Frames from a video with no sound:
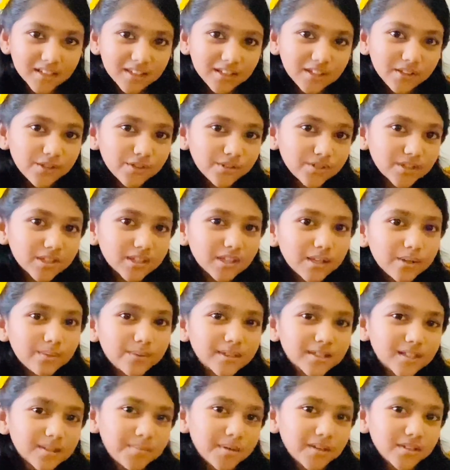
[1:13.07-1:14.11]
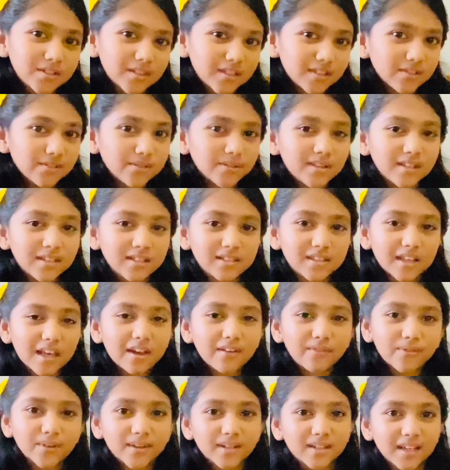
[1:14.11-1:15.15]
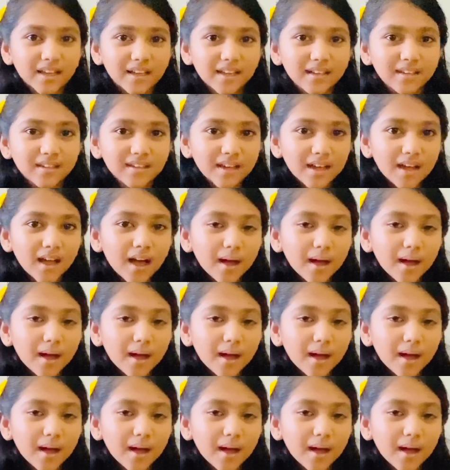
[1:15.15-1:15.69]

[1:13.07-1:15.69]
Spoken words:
Usually we're supposed to do this every day,